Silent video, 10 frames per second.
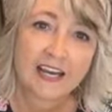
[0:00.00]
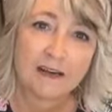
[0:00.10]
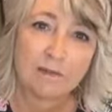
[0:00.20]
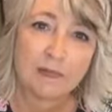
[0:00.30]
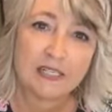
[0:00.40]

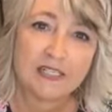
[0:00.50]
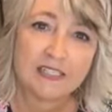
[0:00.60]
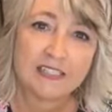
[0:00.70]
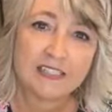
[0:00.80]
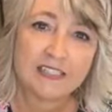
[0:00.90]
Um,
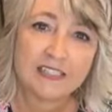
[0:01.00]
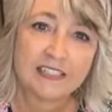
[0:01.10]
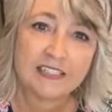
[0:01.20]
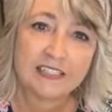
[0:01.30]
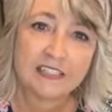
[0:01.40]

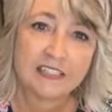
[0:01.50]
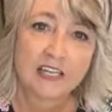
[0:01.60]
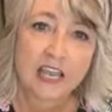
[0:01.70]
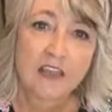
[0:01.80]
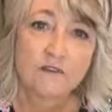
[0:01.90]

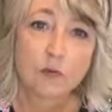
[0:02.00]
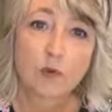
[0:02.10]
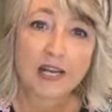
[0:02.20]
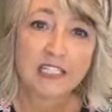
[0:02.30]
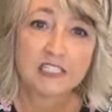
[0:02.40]
if
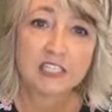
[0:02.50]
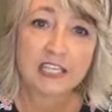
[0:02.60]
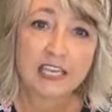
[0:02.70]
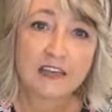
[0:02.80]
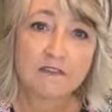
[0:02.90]
you wanted
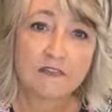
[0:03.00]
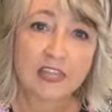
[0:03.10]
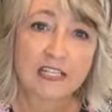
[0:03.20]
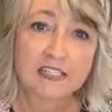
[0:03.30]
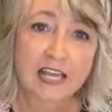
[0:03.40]
to
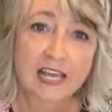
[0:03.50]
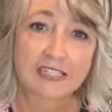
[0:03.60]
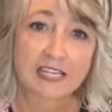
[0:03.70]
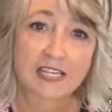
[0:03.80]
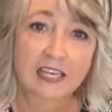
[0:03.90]
give this
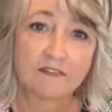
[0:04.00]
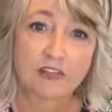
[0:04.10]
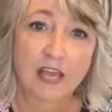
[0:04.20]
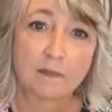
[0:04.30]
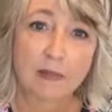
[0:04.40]
as a
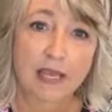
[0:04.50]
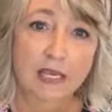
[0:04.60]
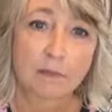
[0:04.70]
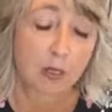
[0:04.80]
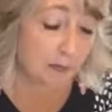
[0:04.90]
gift and
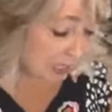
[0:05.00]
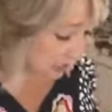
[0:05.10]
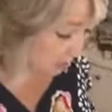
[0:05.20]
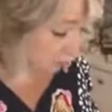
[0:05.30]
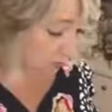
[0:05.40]
make it
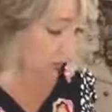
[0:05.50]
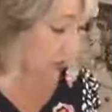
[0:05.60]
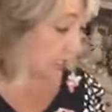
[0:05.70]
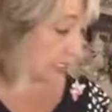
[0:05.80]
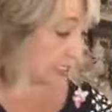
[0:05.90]
permanent, you
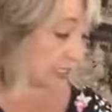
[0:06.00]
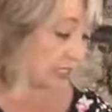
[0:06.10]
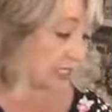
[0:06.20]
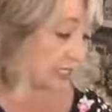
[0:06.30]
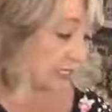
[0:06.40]
could
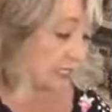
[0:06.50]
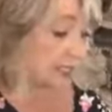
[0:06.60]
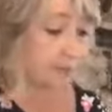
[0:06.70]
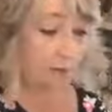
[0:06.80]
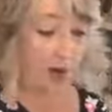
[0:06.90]

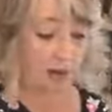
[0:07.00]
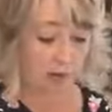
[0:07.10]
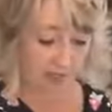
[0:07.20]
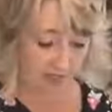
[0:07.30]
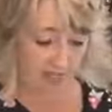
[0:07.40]

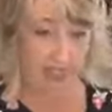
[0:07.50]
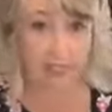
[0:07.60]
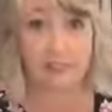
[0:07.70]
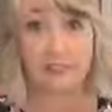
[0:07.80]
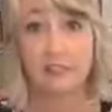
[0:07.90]
spray one of
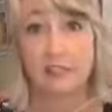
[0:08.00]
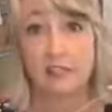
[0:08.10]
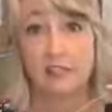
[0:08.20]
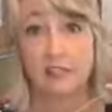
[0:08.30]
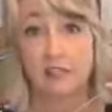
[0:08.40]
these
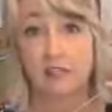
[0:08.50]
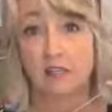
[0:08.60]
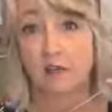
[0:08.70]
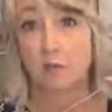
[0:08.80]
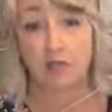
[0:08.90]

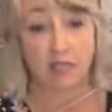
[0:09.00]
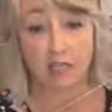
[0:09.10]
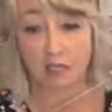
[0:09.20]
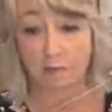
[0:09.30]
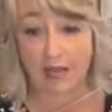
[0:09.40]
with
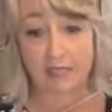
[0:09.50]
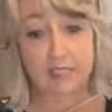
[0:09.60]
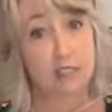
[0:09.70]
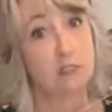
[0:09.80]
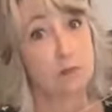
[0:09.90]
a clear
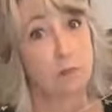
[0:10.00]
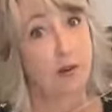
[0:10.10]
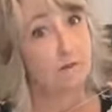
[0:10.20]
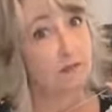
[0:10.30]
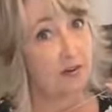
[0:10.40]
matte sealer
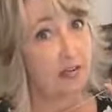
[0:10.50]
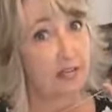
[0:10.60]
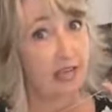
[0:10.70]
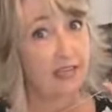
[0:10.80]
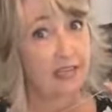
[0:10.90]
spray
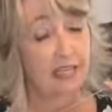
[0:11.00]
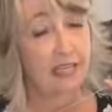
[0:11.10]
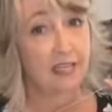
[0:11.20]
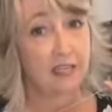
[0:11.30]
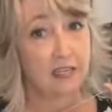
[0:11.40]
very
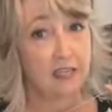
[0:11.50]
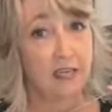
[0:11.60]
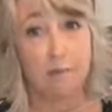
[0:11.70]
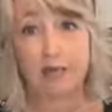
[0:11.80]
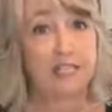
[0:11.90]
lightly,
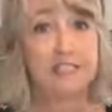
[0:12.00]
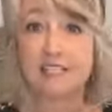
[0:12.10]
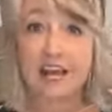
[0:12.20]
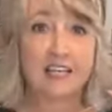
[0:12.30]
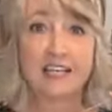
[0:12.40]
but
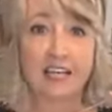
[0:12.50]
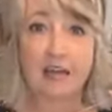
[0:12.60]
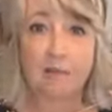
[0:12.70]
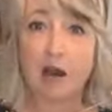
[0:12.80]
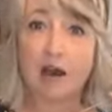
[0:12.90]
it's not
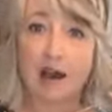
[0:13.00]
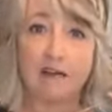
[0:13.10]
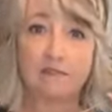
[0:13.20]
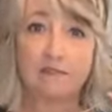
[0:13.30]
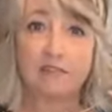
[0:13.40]
going to come
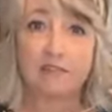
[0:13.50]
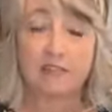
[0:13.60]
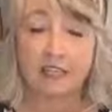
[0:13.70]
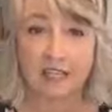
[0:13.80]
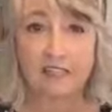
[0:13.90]
off.
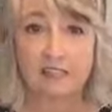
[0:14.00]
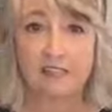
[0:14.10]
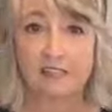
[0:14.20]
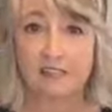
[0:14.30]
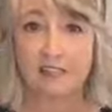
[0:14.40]

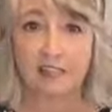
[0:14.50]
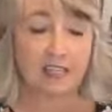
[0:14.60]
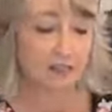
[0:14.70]
It's